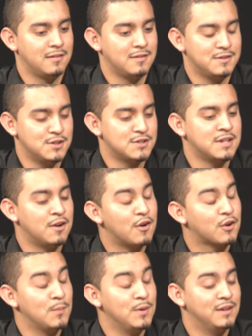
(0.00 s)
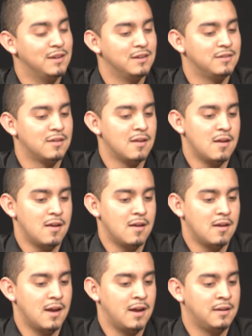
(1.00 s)
just in our communities,
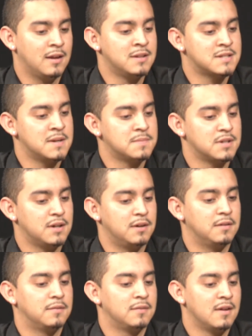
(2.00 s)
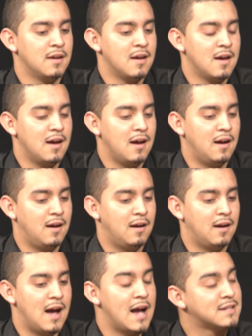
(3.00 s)
in terms of
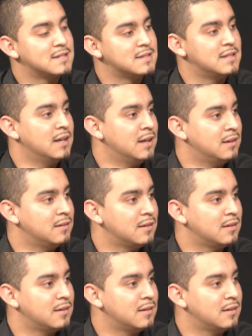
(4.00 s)
accessing,